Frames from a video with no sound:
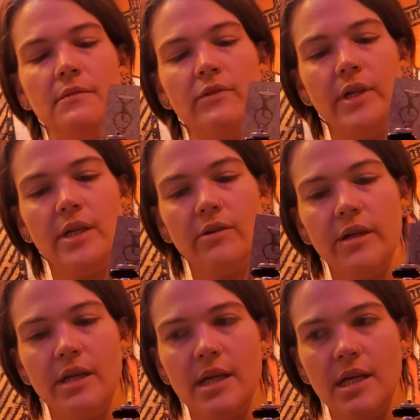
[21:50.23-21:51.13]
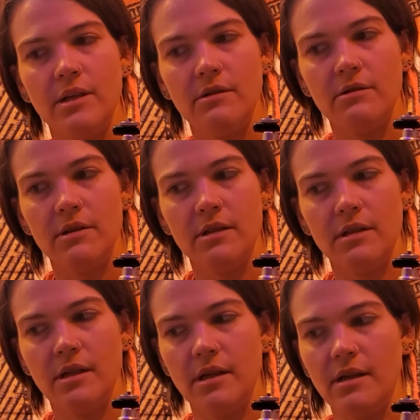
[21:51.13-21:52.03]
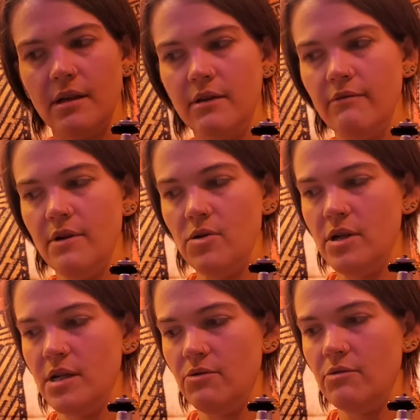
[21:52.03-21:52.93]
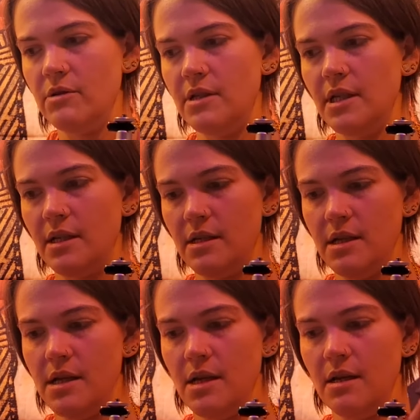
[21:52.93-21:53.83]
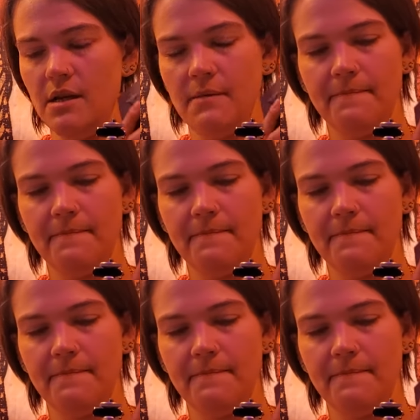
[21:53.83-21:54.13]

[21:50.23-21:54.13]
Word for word: Very interesting. Very interesting indeed.